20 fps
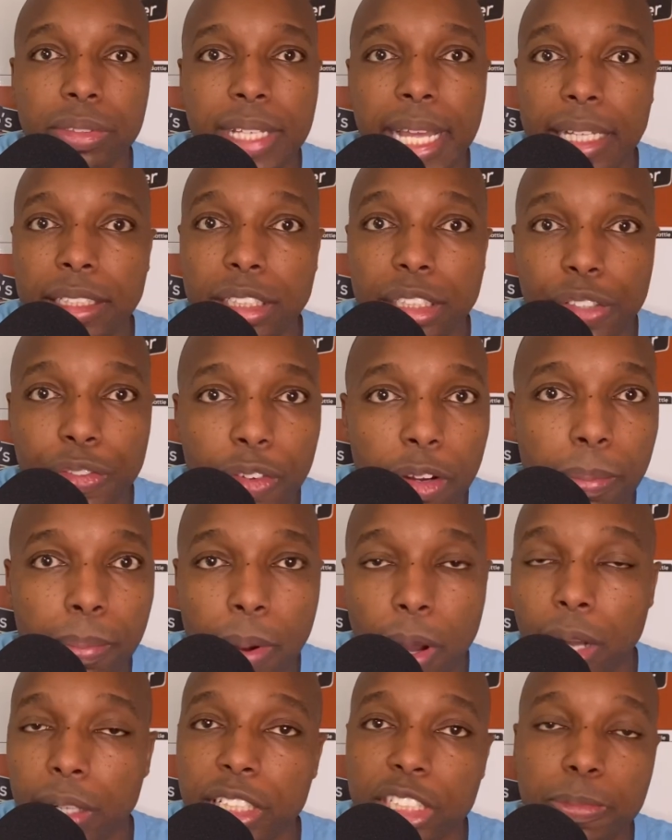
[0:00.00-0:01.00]
Texas
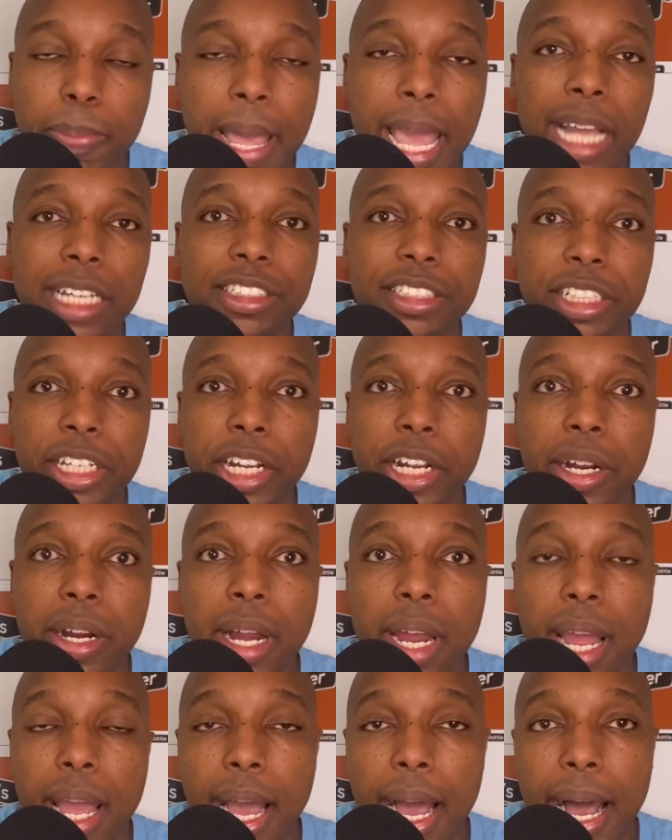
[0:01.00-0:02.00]
football this past year,
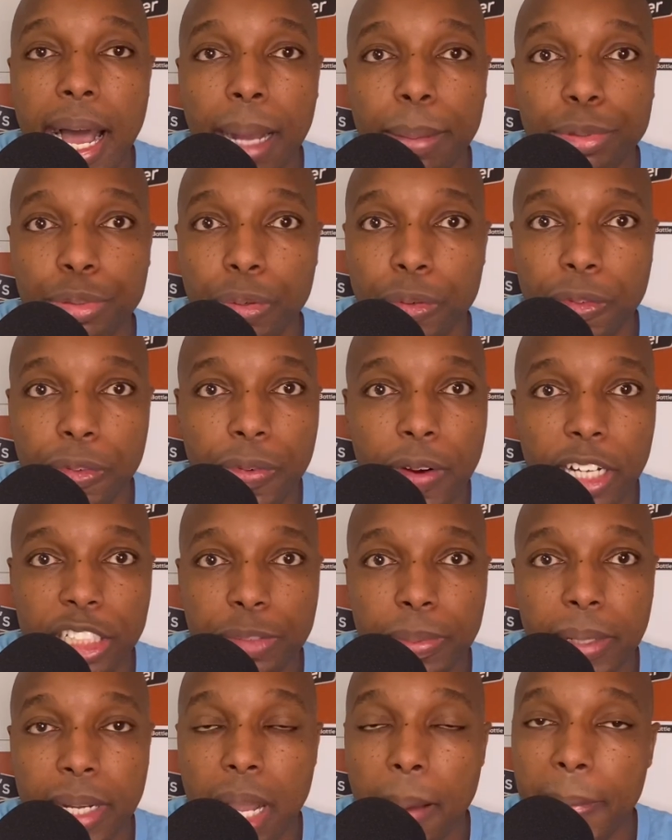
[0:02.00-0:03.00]
true
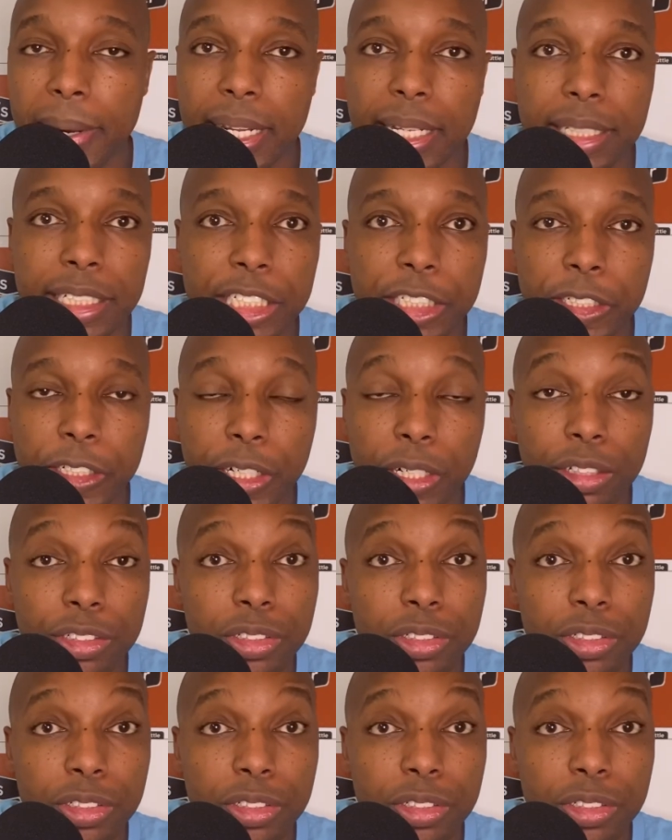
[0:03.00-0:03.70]
freshman coming in this year.